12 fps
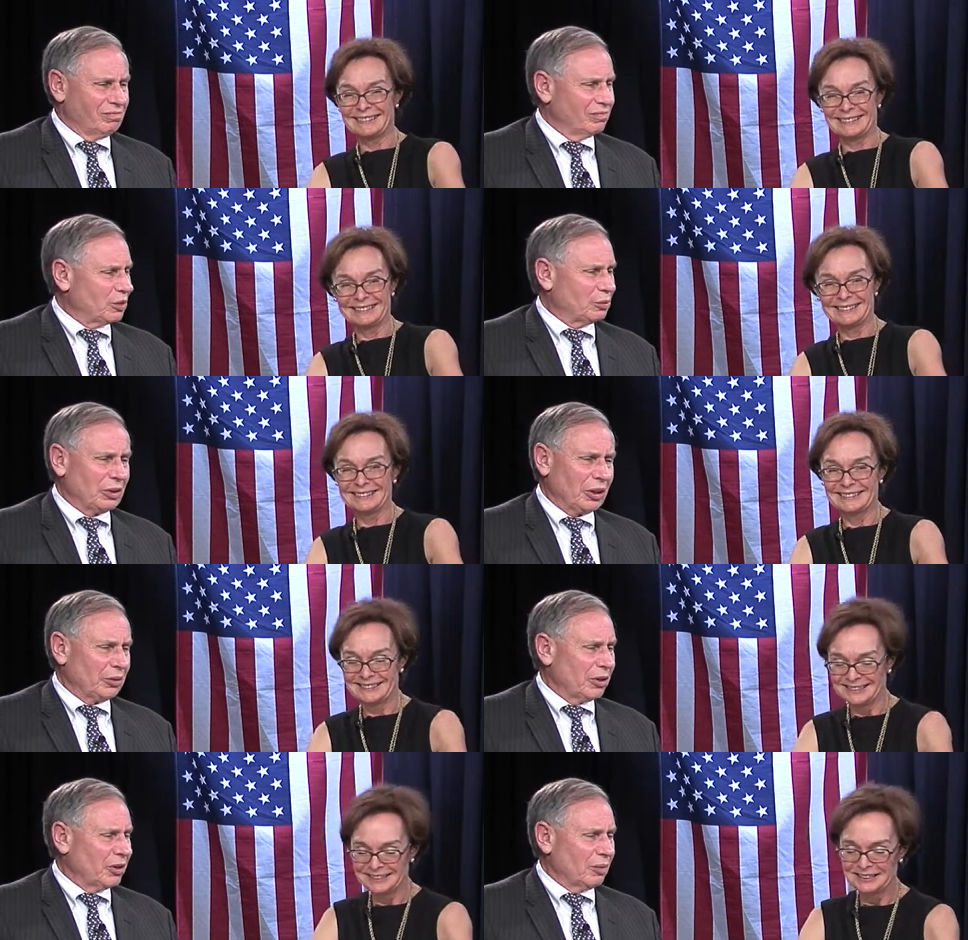Speaker 1: it's
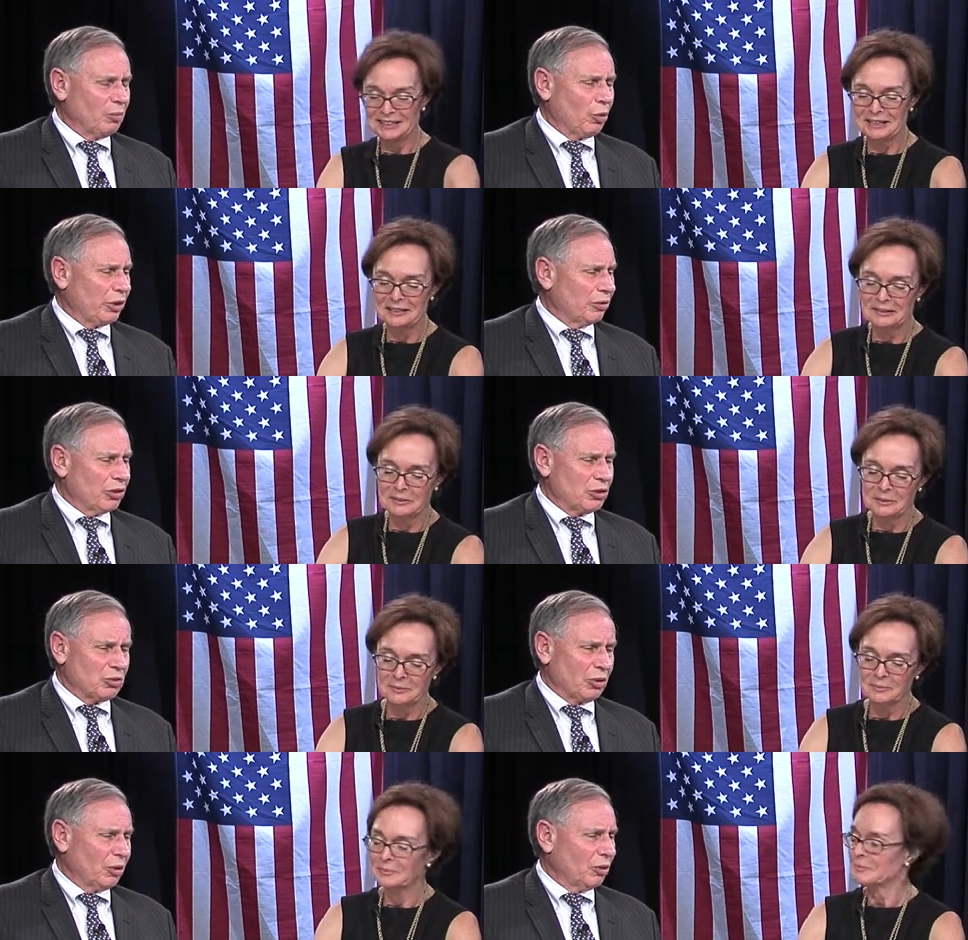baloney. The Board of
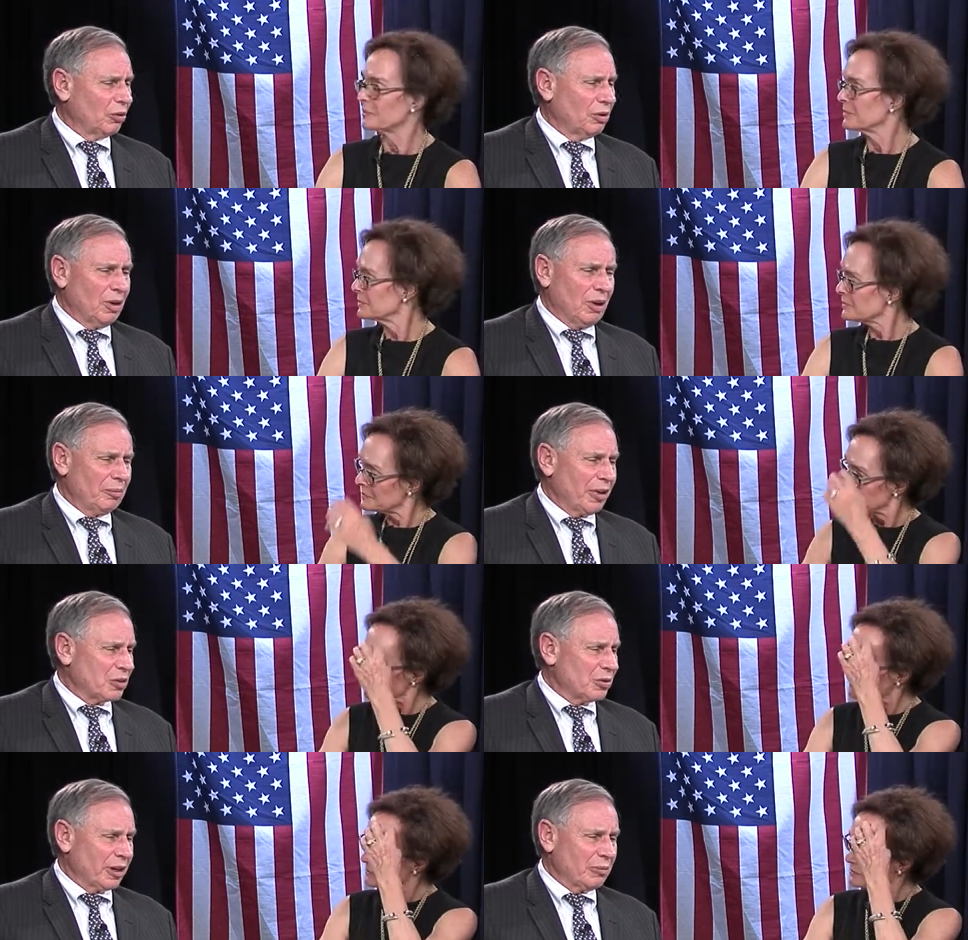Control
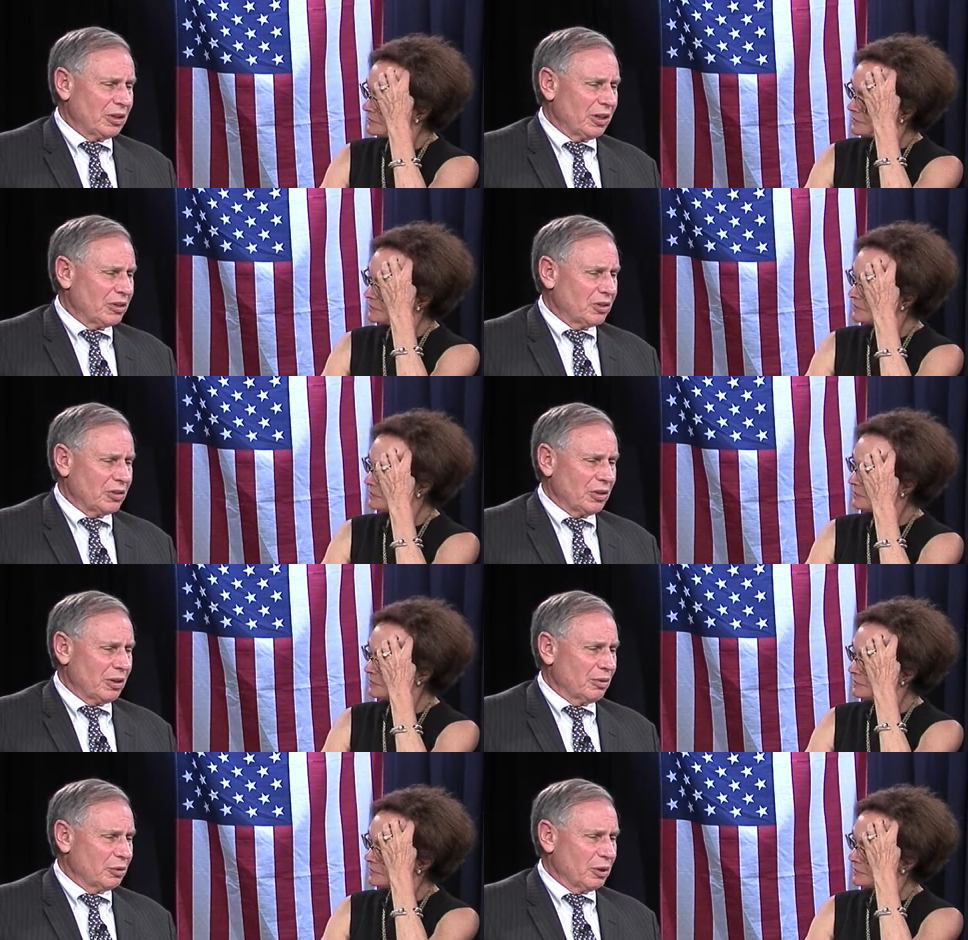makes recommendation to
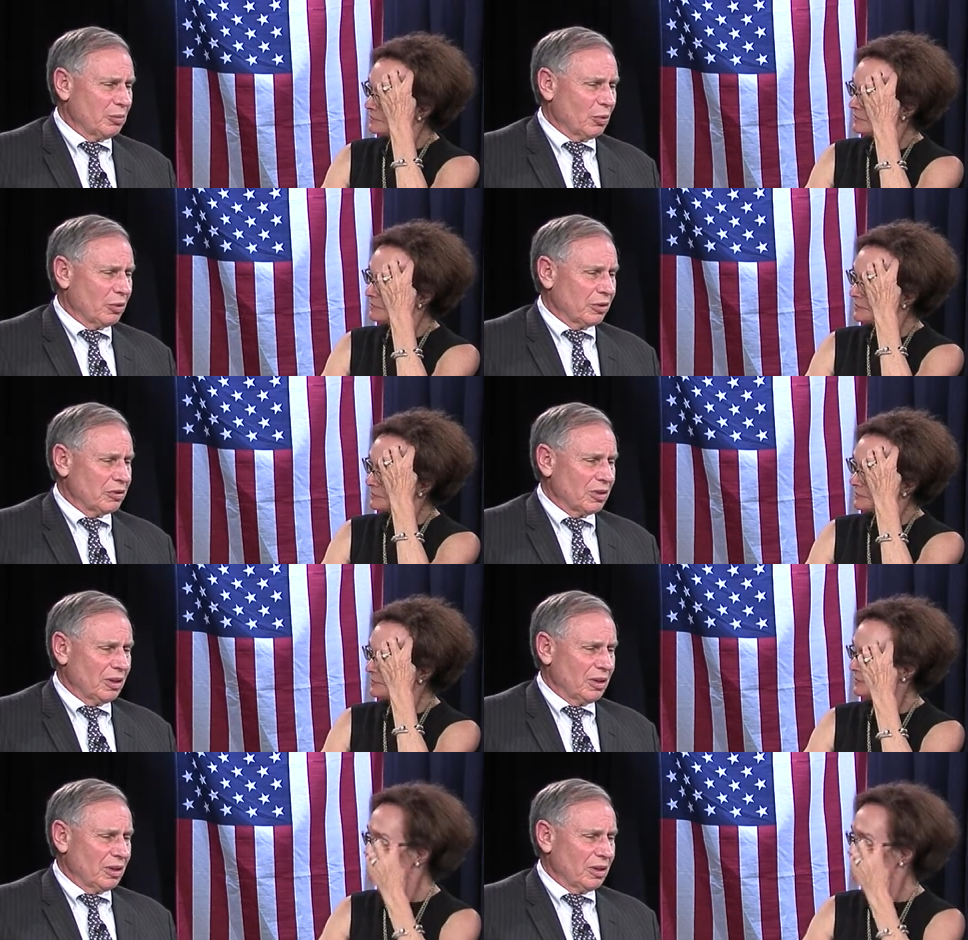the three boards.